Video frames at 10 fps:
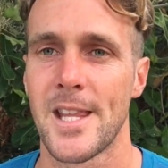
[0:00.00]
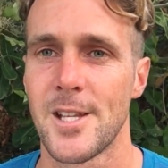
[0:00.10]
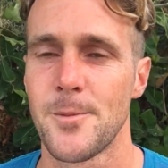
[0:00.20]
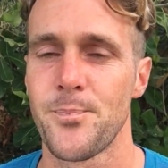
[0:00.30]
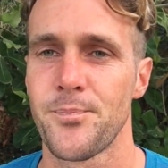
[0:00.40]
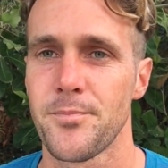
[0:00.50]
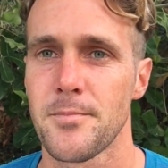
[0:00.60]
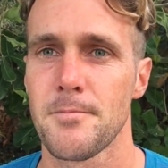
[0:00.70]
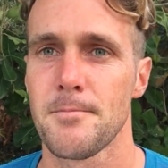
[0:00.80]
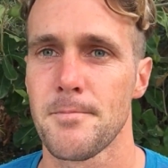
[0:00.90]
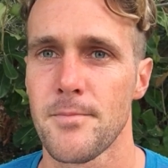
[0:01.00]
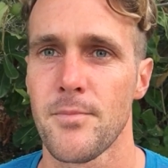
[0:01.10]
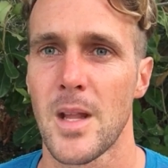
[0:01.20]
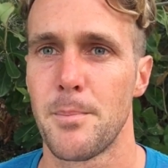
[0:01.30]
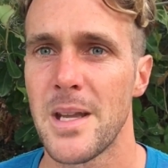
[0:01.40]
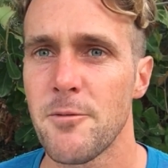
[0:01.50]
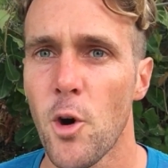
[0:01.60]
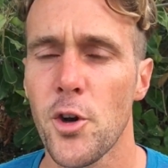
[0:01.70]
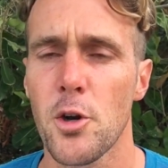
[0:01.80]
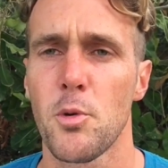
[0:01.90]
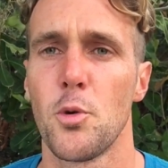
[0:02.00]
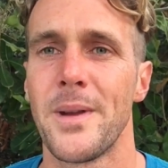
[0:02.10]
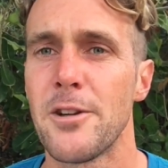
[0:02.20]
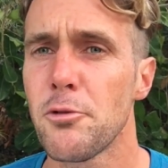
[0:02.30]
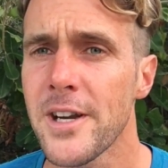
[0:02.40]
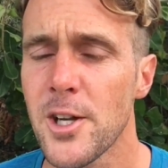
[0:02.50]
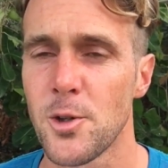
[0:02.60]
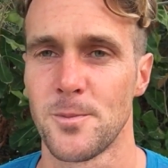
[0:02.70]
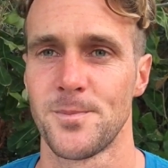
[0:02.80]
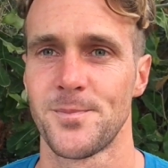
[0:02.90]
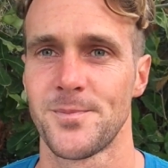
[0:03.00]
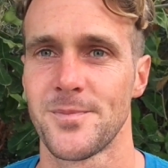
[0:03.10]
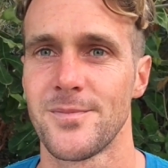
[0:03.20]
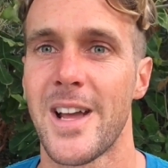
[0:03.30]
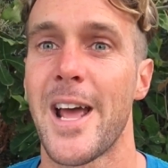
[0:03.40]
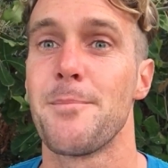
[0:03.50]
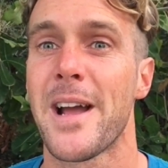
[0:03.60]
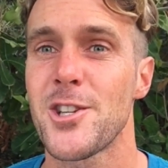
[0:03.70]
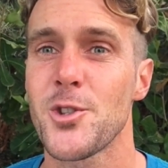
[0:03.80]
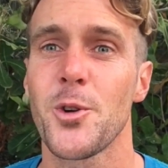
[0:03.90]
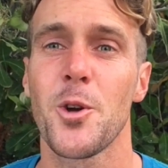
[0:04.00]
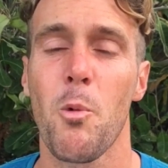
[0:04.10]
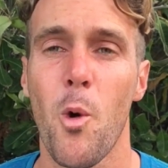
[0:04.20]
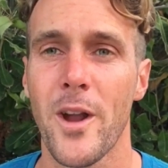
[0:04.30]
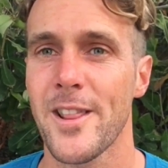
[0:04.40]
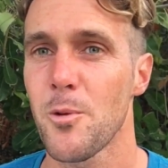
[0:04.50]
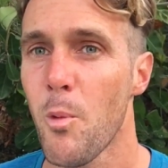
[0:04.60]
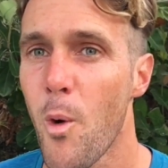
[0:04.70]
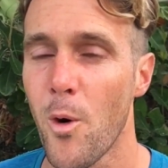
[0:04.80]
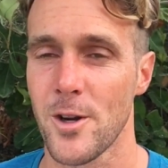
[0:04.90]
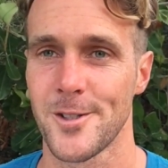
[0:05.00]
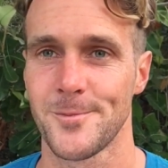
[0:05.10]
You know? Be vulnerable, be real, and make sure you're walking the walk.